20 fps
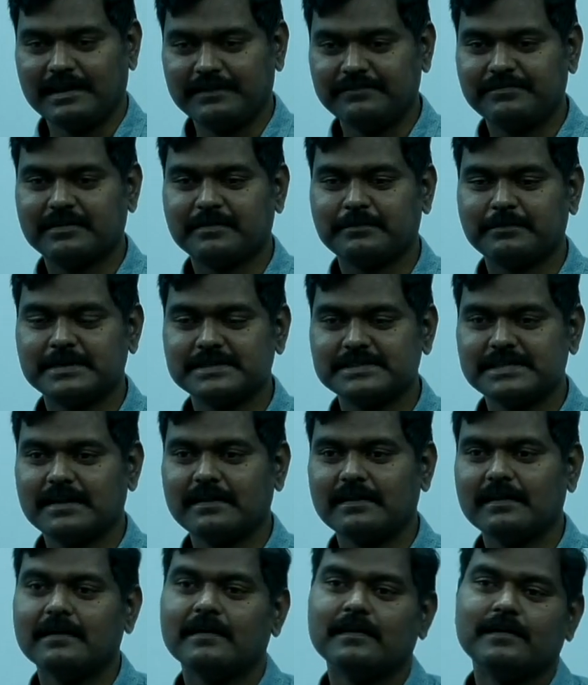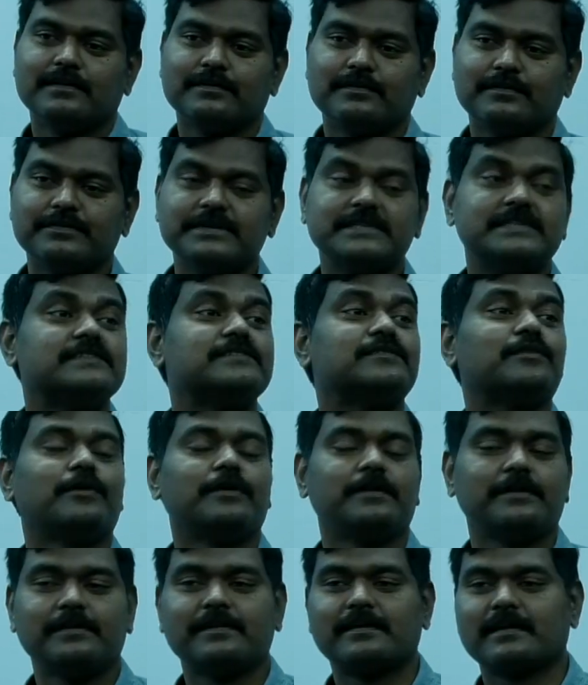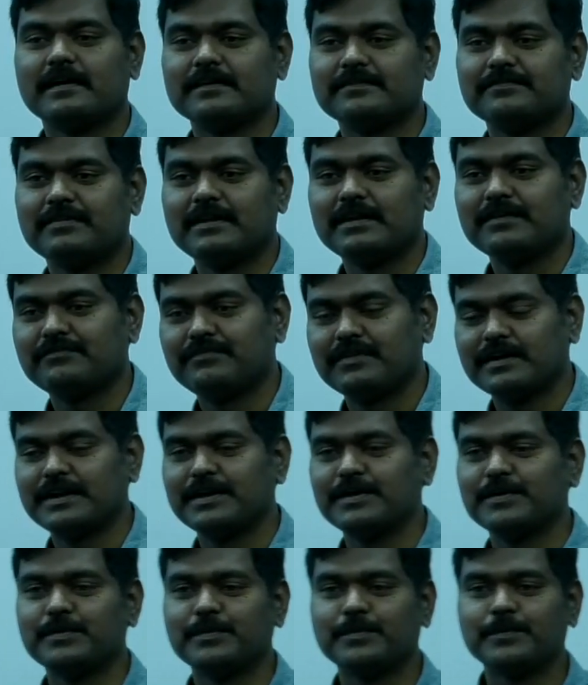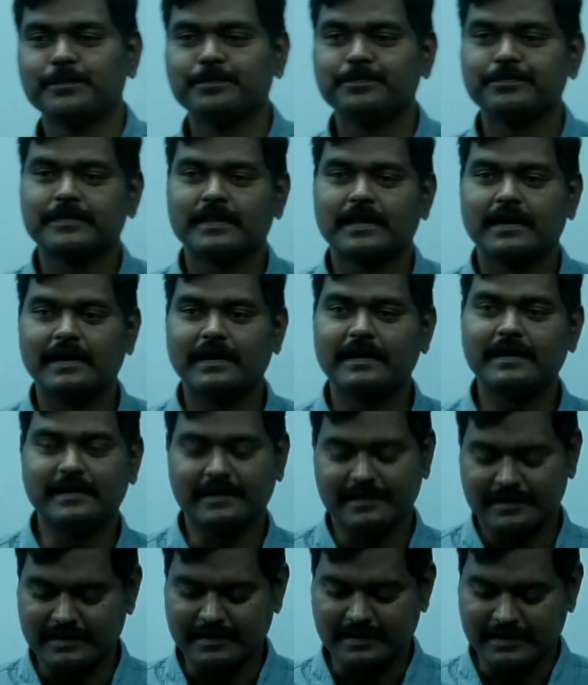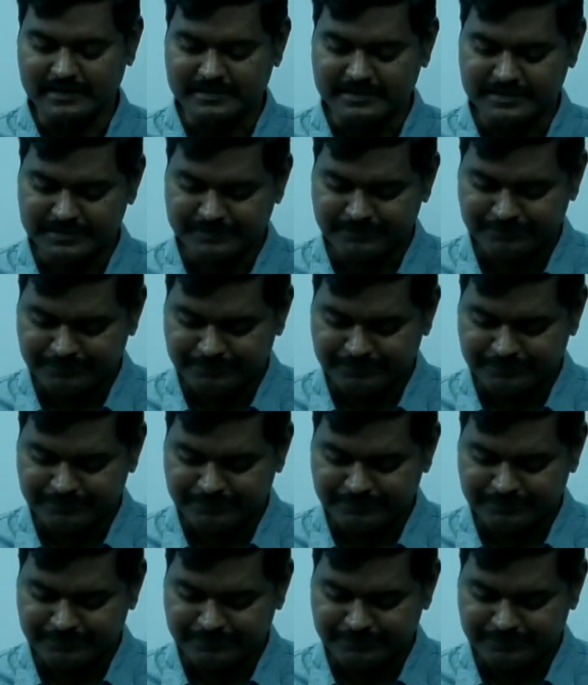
information, so which is going to transfer for you in internet,